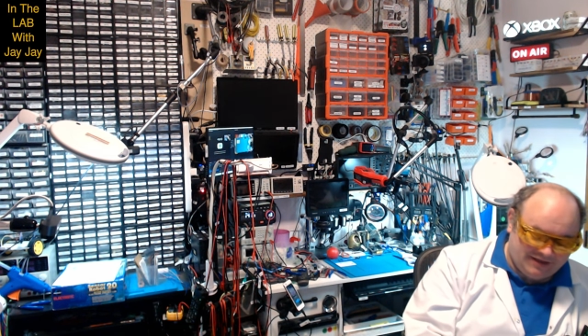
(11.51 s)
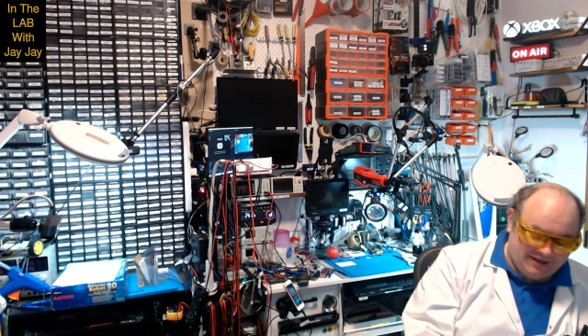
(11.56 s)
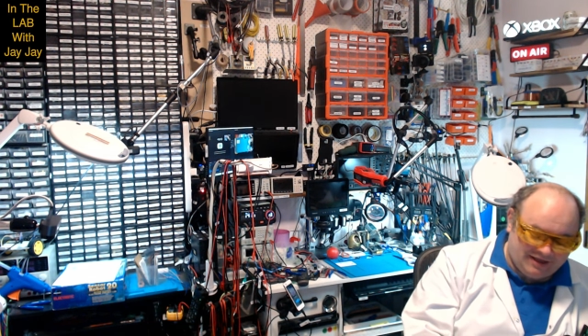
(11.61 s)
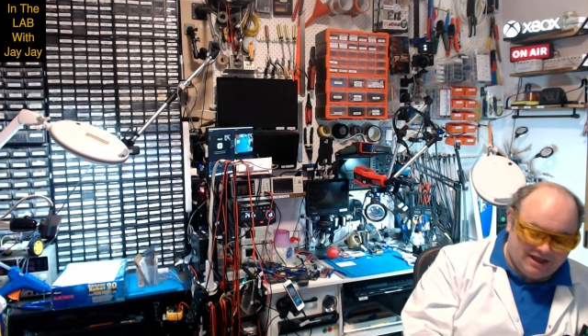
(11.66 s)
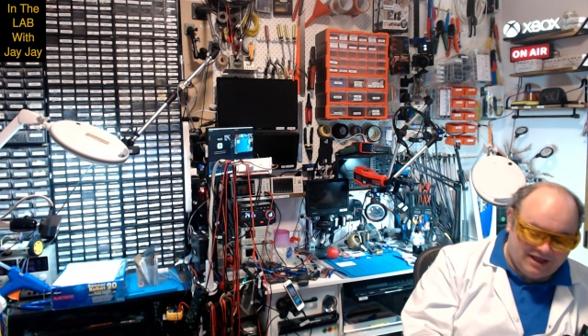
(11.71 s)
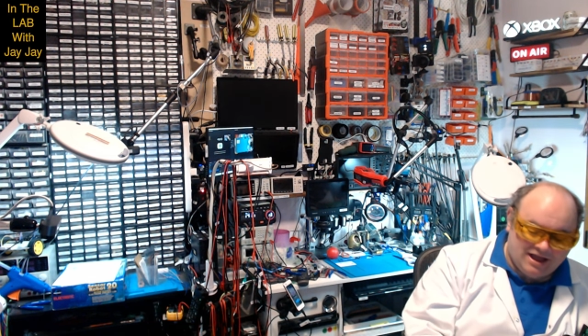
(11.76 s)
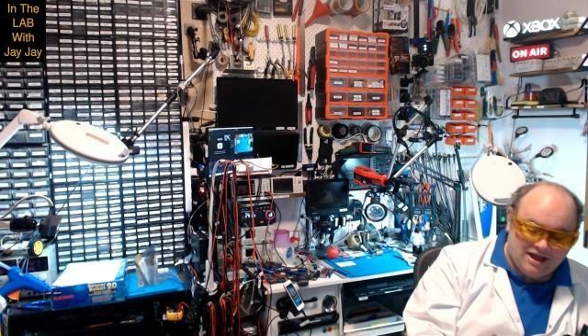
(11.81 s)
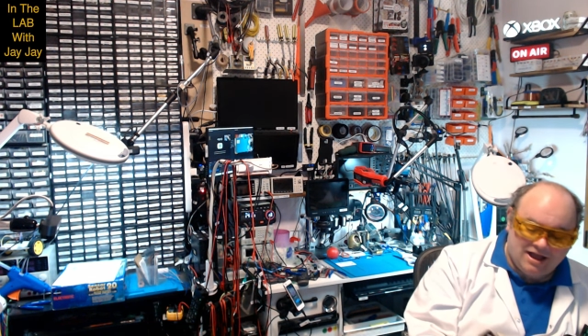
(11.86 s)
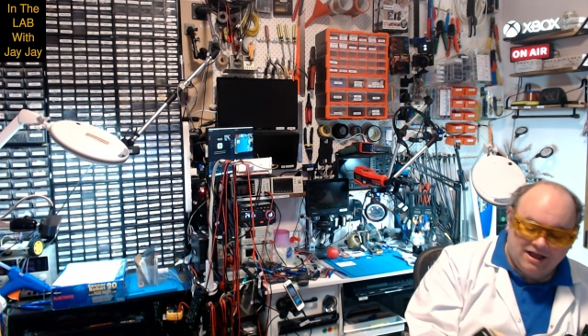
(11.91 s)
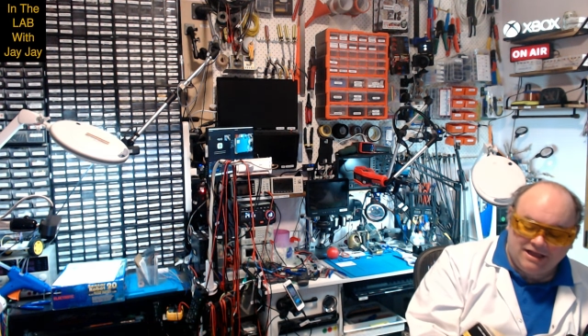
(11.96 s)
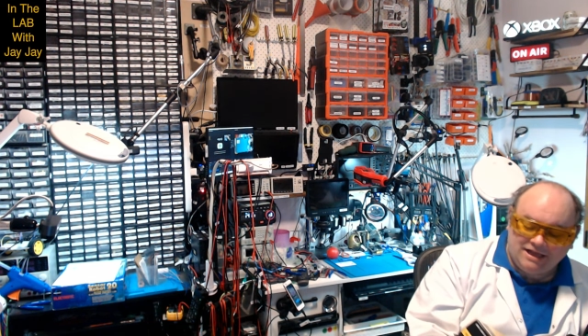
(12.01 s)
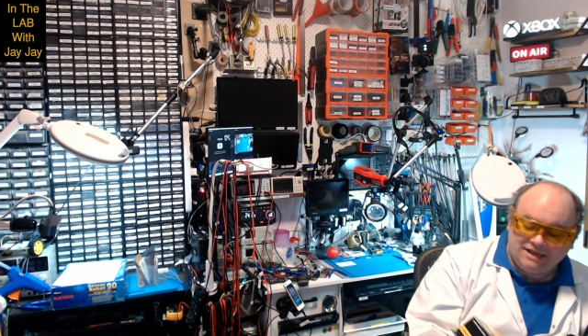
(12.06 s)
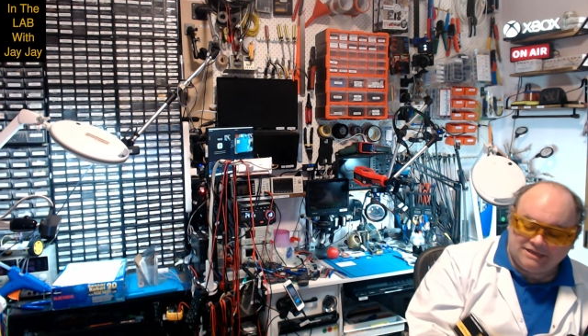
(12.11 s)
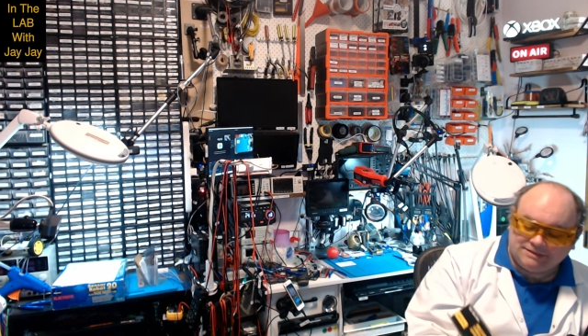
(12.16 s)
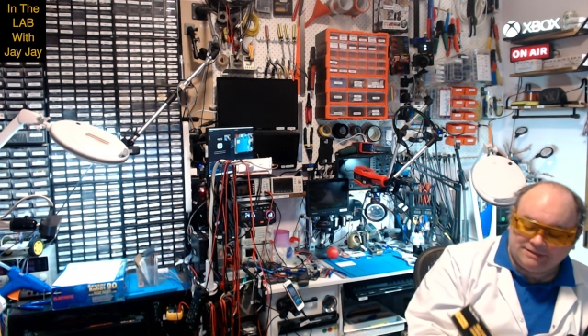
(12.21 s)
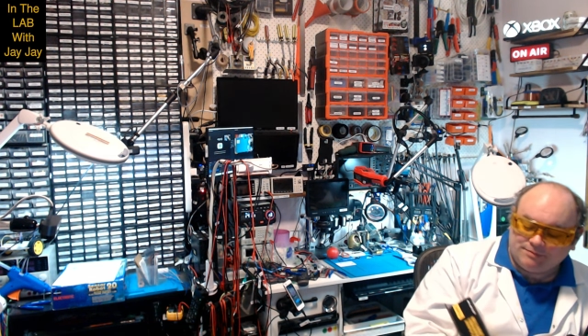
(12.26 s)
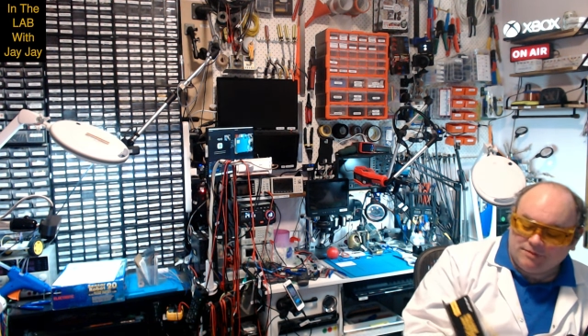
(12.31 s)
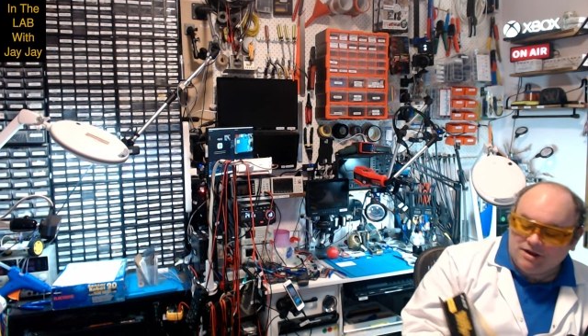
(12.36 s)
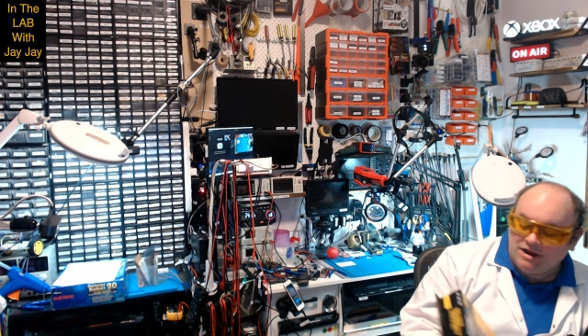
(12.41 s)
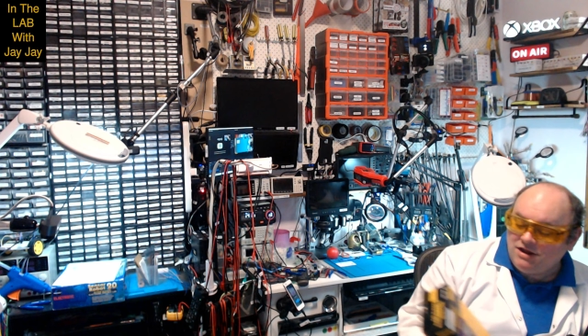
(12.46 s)
Uh, it's
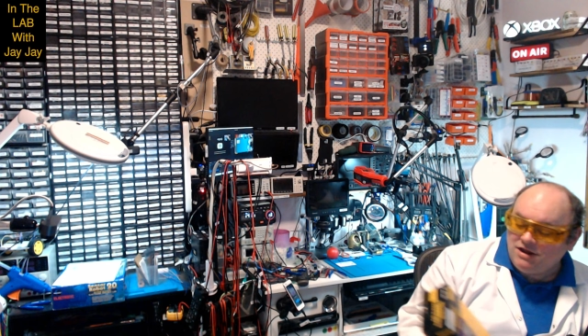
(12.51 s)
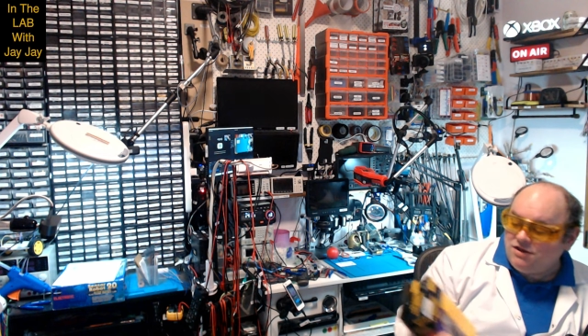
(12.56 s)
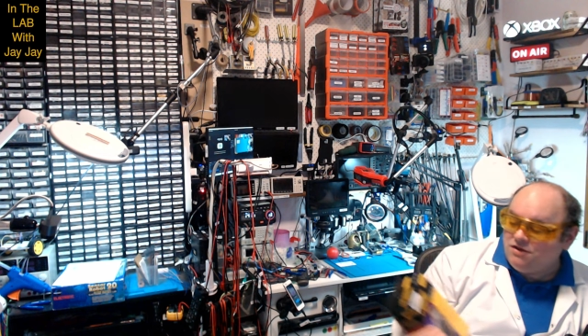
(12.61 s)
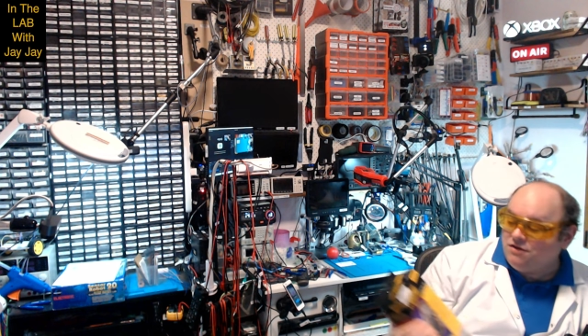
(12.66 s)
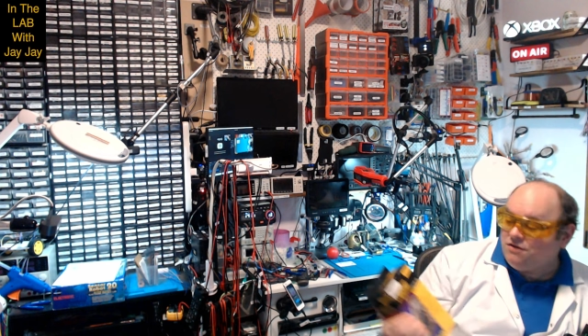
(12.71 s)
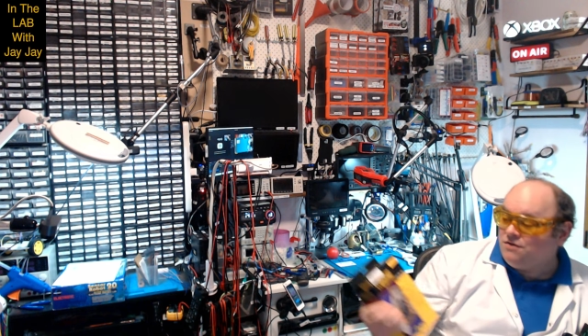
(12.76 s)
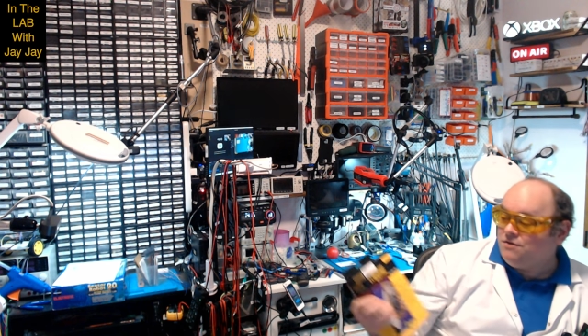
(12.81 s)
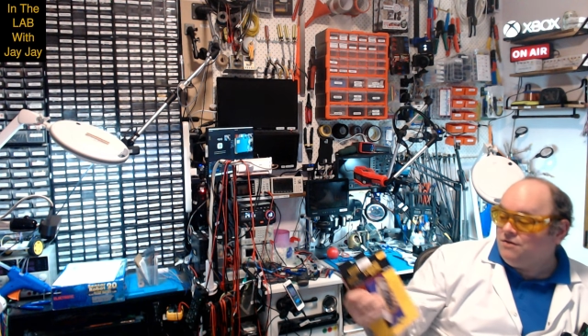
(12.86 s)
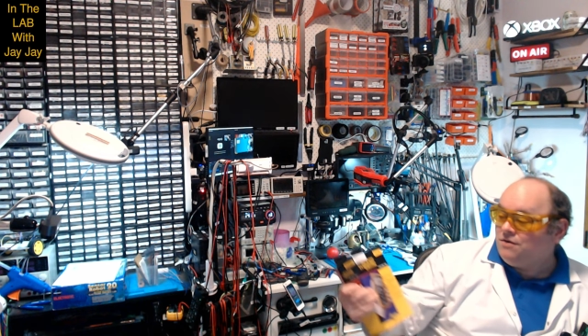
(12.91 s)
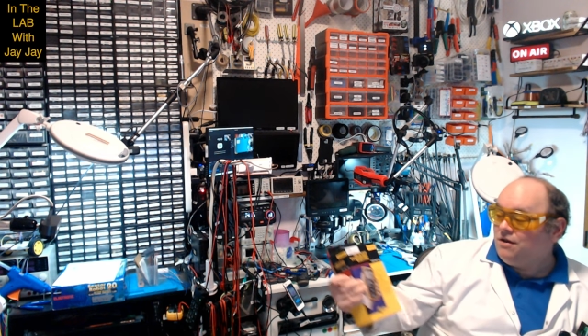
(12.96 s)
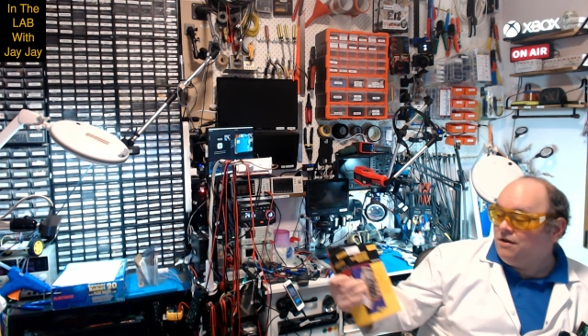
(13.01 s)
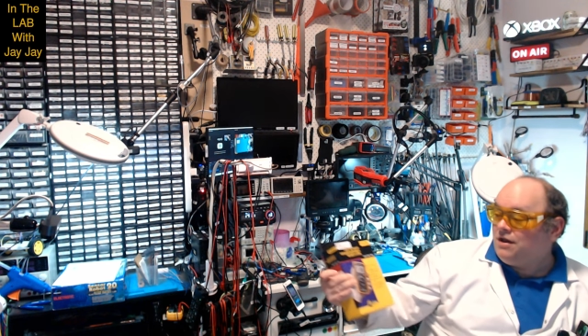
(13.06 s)
my new